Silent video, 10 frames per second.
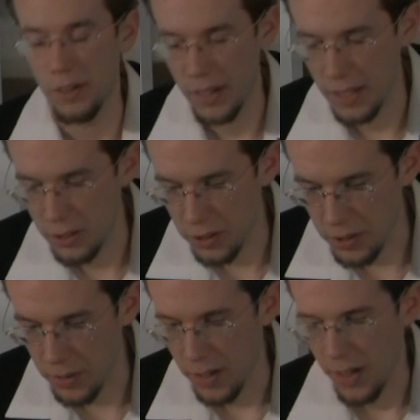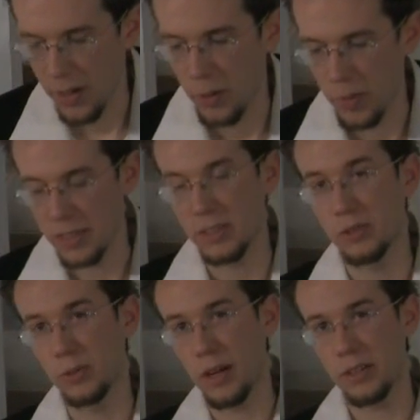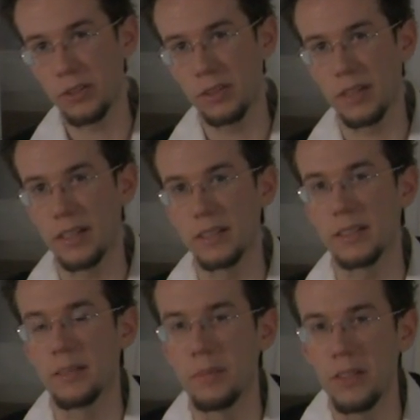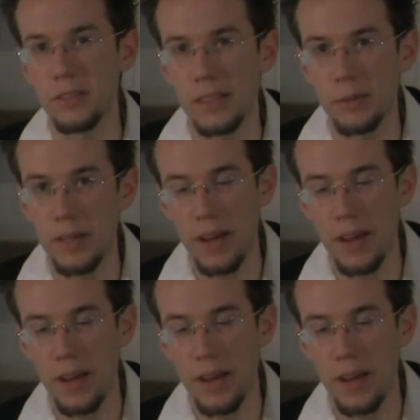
Okay, so what structure does in music,